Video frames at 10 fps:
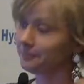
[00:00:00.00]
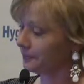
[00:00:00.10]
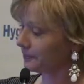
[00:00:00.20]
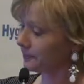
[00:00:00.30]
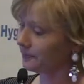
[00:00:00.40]

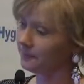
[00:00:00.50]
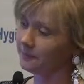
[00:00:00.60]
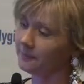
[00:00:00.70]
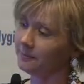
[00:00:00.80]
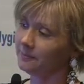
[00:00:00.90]

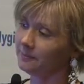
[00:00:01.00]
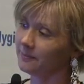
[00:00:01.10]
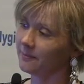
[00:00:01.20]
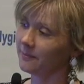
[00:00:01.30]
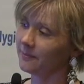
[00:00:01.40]

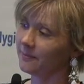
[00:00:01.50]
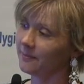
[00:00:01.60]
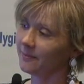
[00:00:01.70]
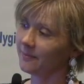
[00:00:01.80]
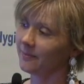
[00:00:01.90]

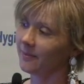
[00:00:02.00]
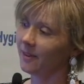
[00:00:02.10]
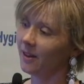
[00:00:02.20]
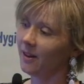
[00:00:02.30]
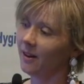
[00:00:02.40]

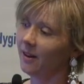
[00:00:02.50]
(silence)